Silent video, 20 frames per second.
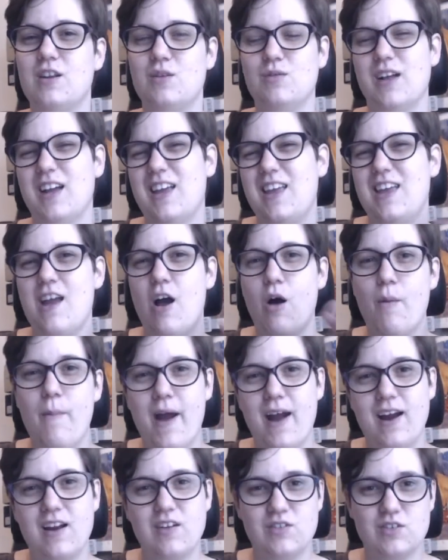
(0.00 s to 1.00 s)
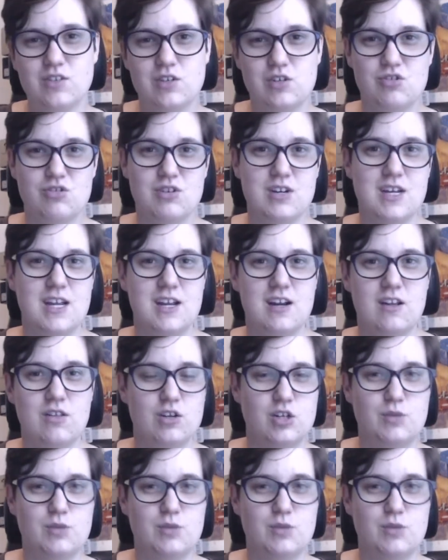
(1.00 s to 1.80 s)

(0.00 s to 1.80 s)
you like yell back at the screen, and there's